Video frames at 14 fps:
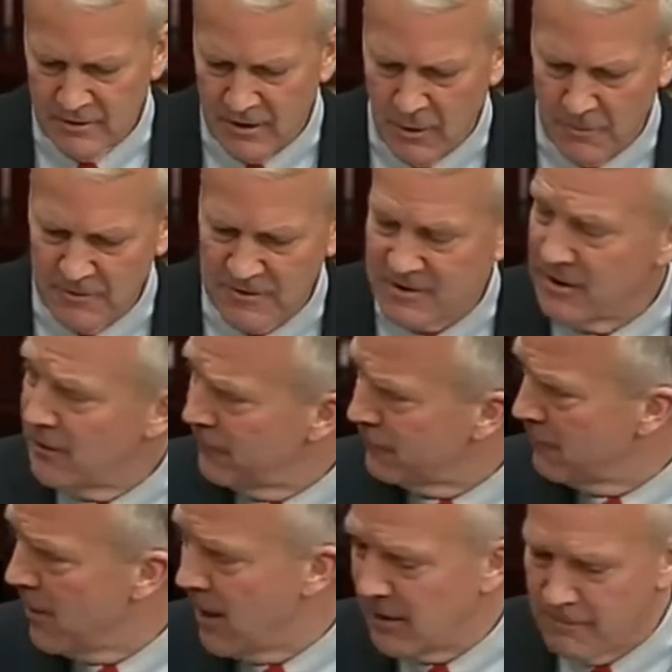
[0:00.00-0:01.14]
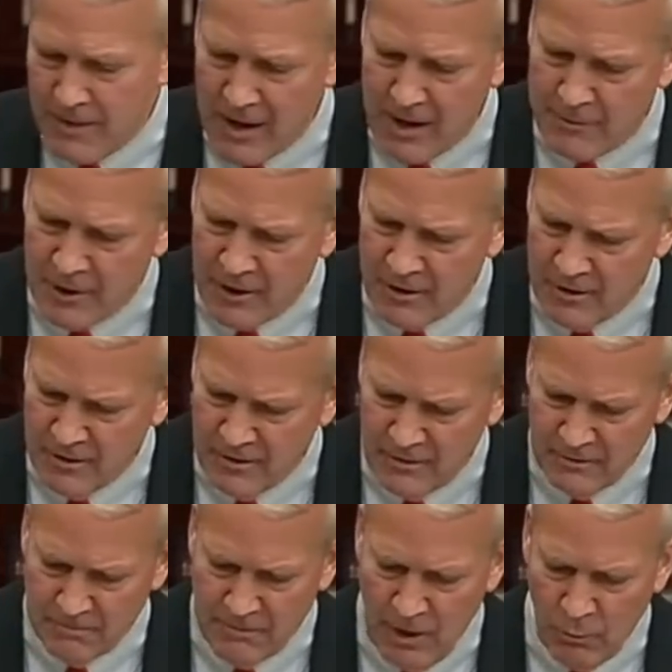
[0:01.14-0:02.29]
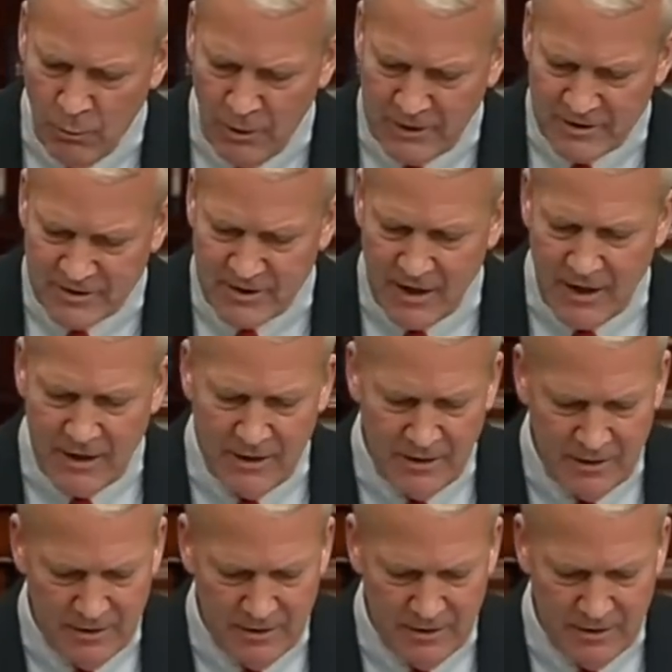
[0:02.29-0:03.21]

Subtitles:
I hope the senator from Alabama meant what he said